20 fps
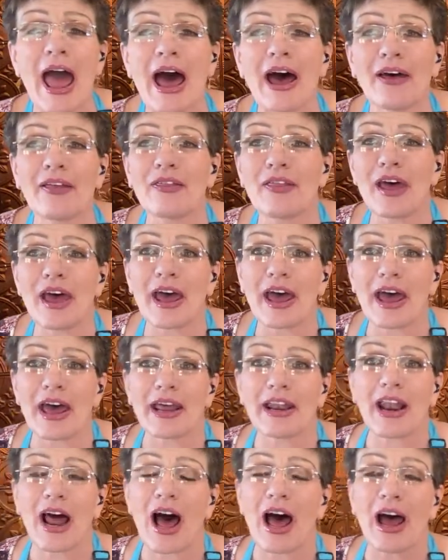
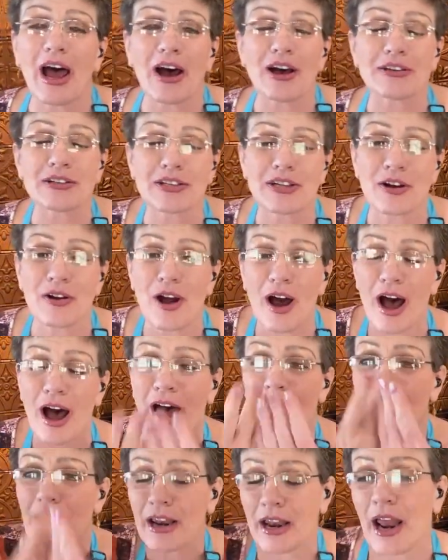then I also
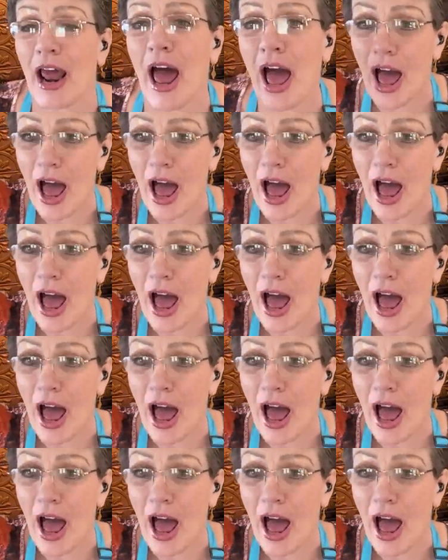got